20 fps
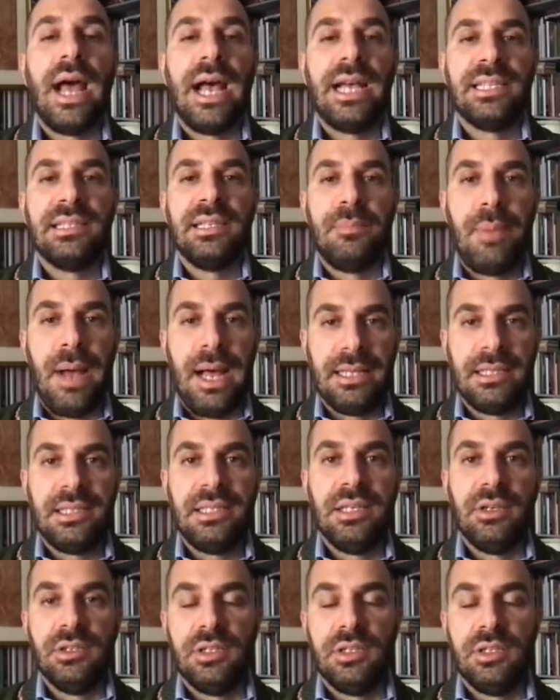as the
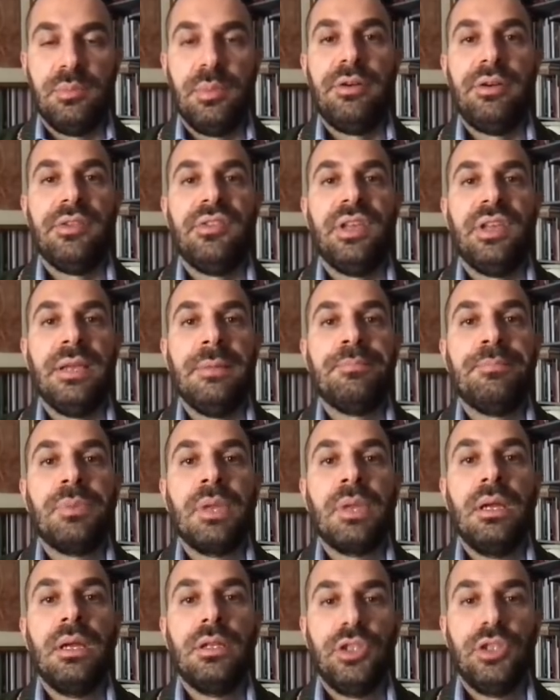Pazzi Conspiracy
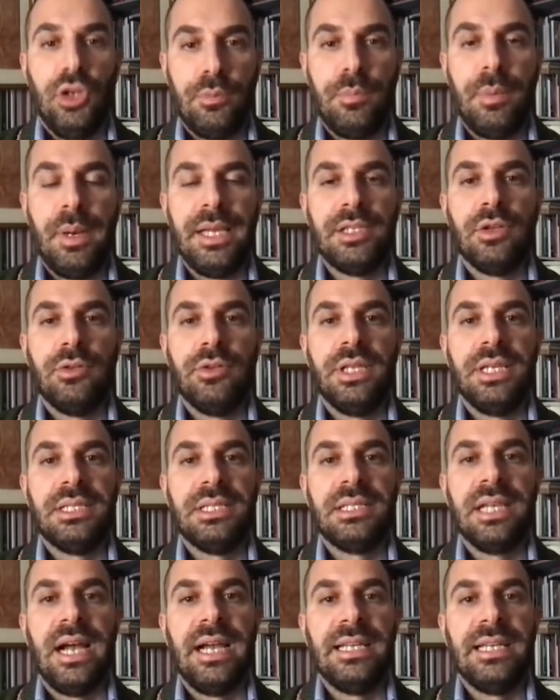took place on
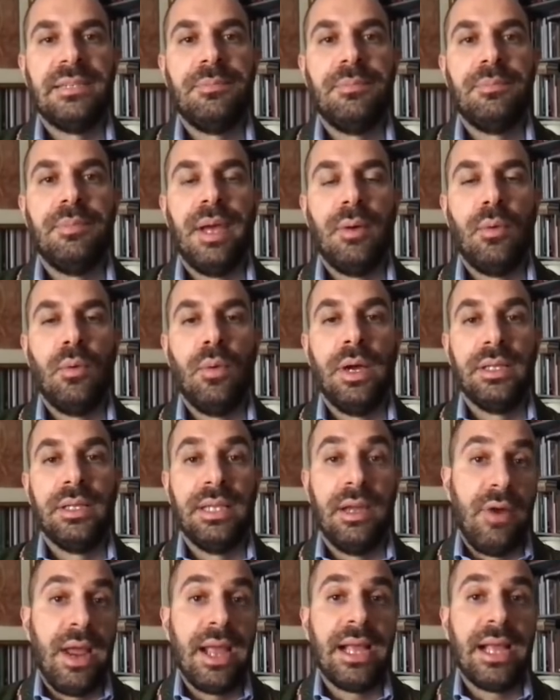this site, but were
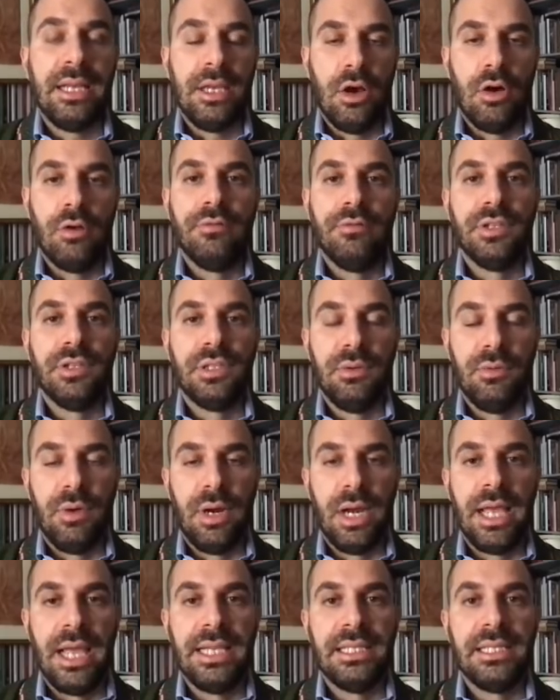directly, obviously,
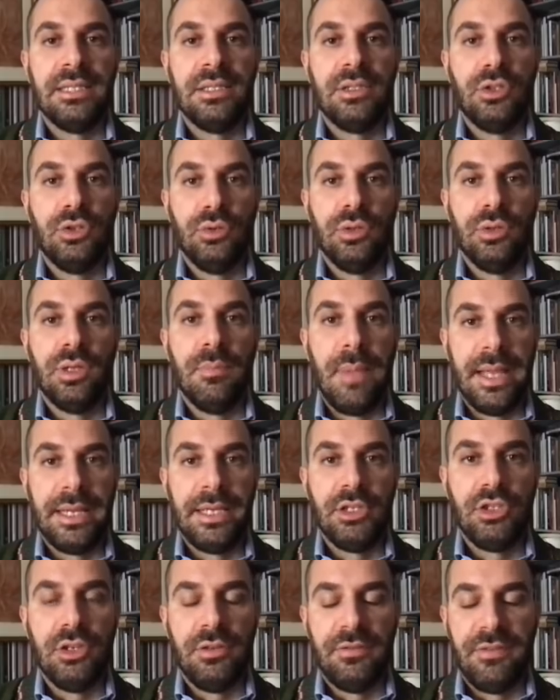related to the
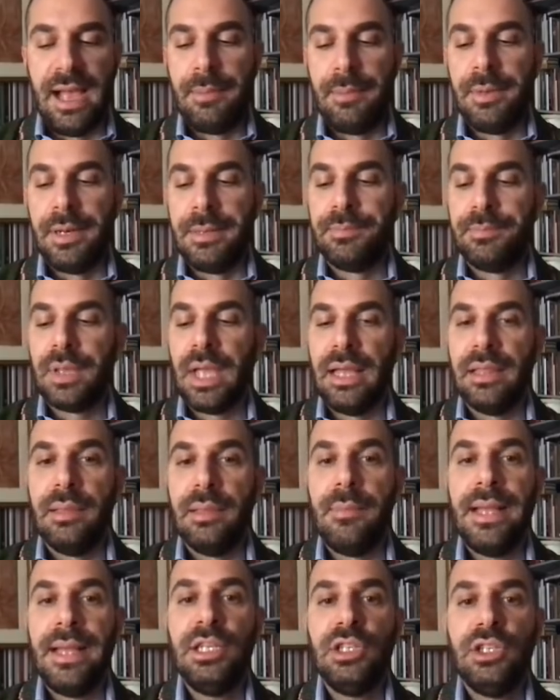Medici family. And the
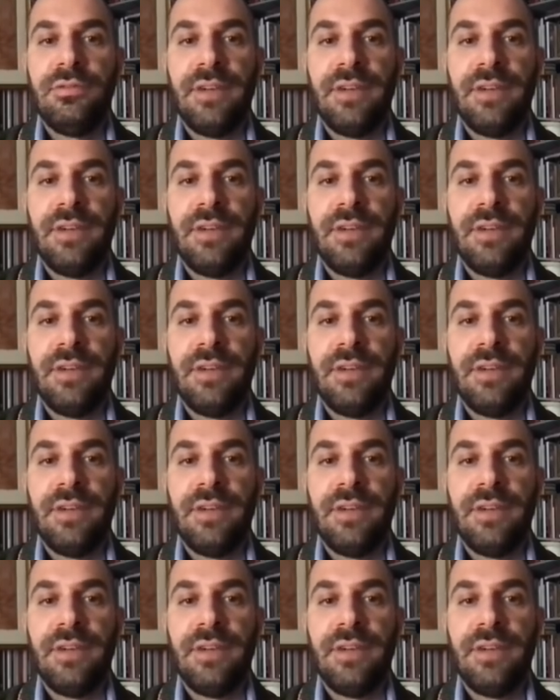Medici